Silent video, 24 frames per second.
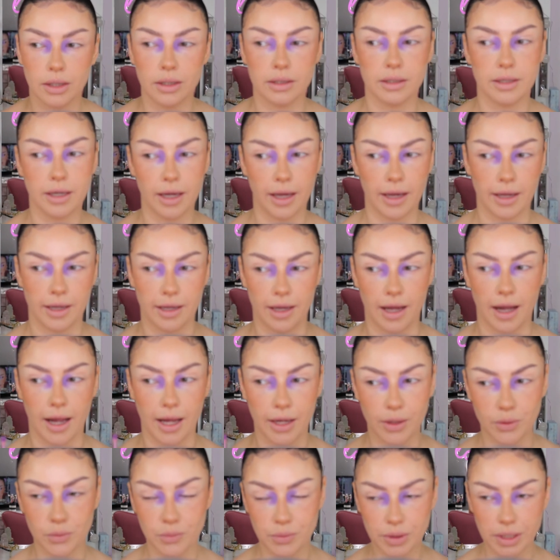Okay,
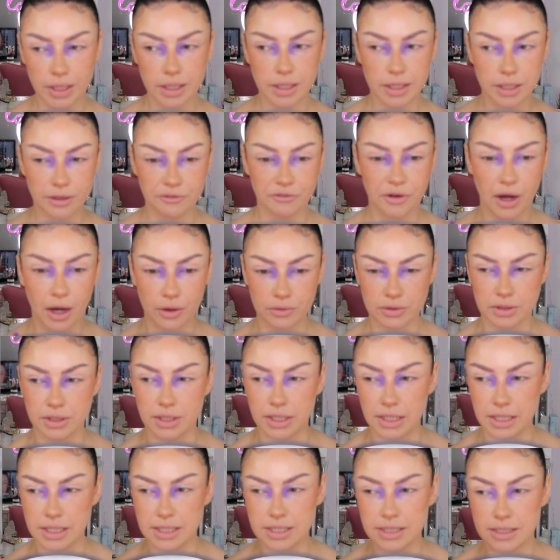I really love how
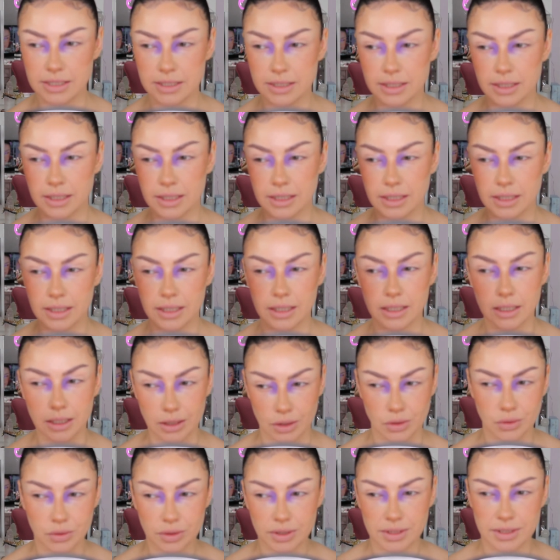this
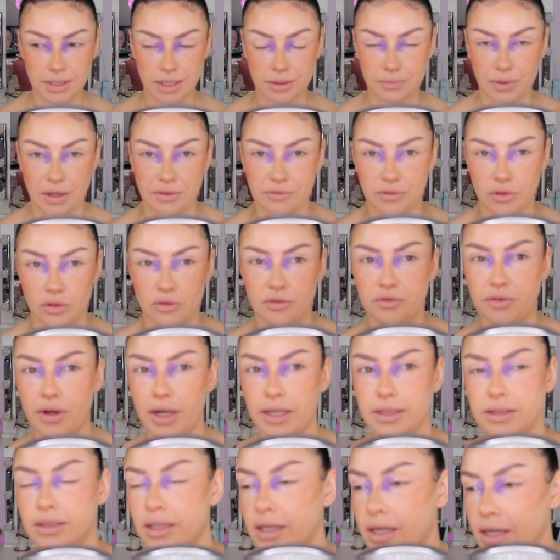looks in my
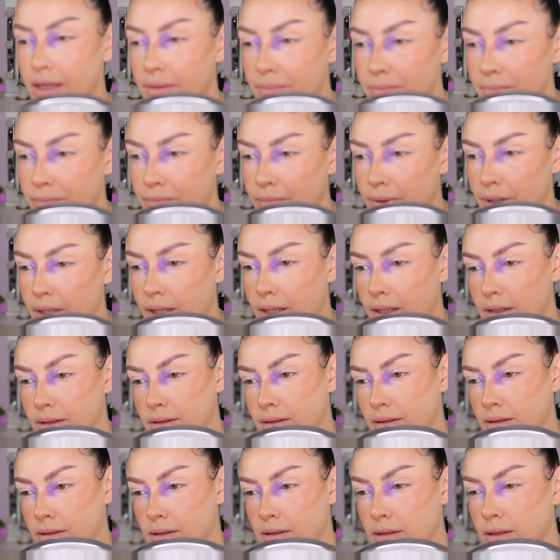viewfinder,
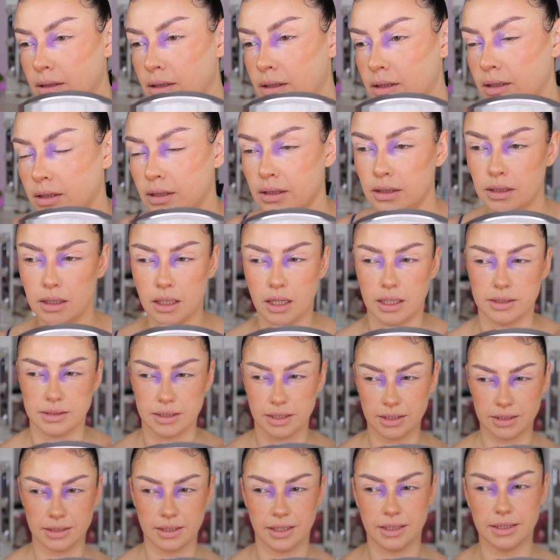but as
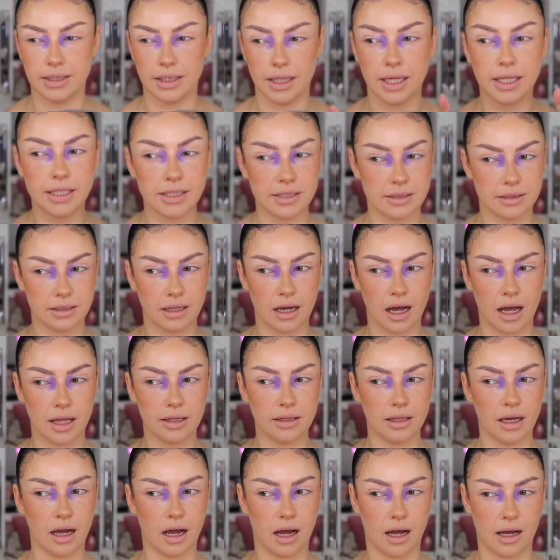I said, it's
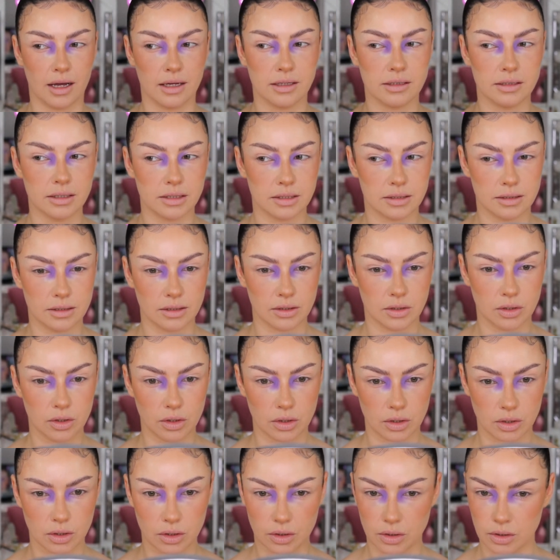not as
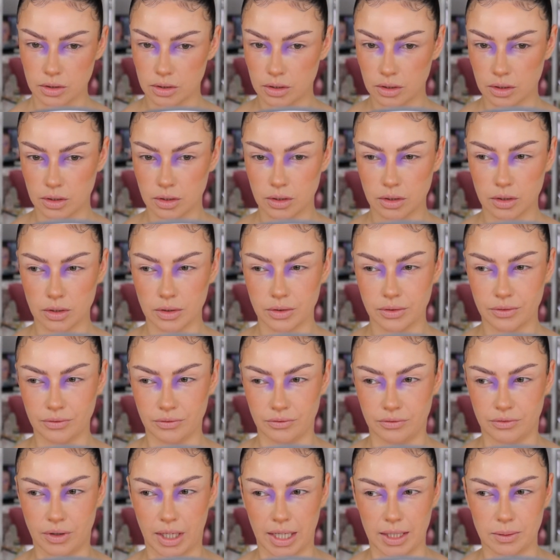
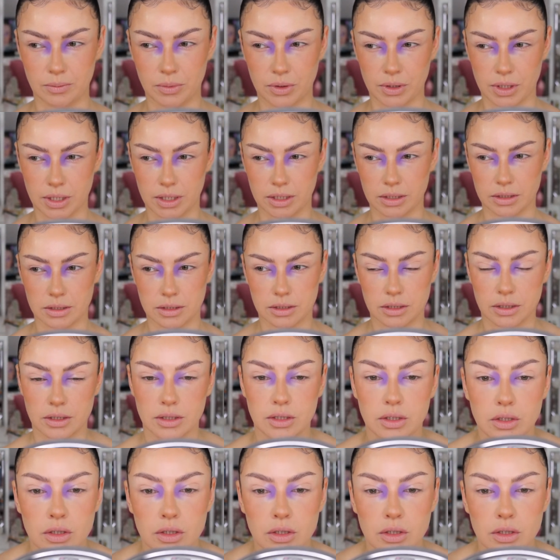vibrant.